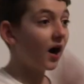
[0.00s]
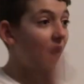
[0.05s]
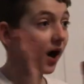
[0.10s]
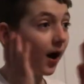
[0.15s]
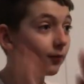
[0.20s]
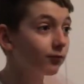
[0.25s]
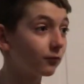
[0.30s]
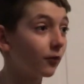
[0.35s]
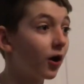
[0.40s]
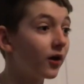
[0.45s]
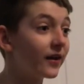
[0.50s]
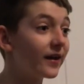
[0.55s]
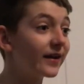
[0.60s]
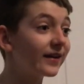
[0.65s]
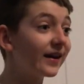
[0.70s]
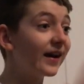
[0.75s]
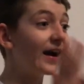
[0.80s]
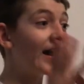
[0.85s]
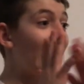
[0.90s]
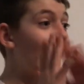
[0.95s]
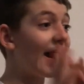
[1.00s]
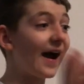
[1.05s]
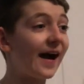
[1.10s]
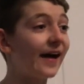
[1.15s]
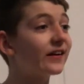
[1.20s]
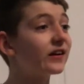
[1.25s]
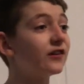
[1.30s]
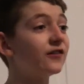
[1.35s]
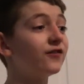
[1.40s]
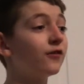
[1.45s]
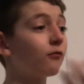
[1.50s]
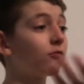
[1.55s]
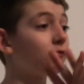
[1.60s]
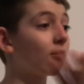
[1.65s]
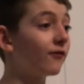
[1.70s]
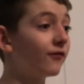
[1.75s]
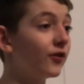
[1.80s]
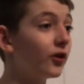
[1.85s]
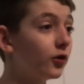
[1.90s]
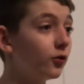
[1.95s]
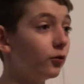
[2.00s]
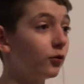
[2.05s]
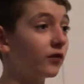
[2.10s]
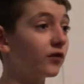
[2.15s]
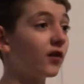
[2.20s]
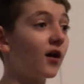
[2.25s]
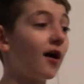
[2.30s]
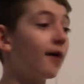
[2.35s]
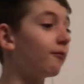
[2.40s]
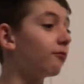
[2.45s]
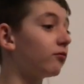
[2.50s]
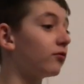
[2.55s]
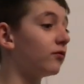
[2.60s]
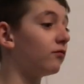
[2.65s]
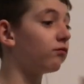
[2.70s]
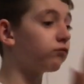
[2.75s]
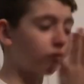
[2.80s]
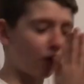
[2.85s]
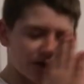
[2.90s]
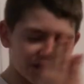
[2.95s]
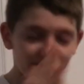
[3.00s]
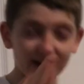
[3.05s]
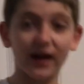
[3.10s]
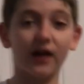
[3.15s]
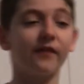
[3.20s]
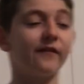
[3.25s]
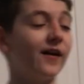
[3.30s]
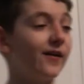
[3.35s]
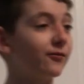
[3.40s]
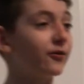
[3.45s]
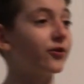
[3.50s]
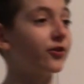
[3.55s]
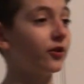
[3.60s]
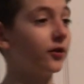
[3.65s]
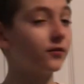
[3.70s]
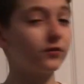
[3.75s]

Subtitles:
I'm running out of reviews. I'm running out of everything.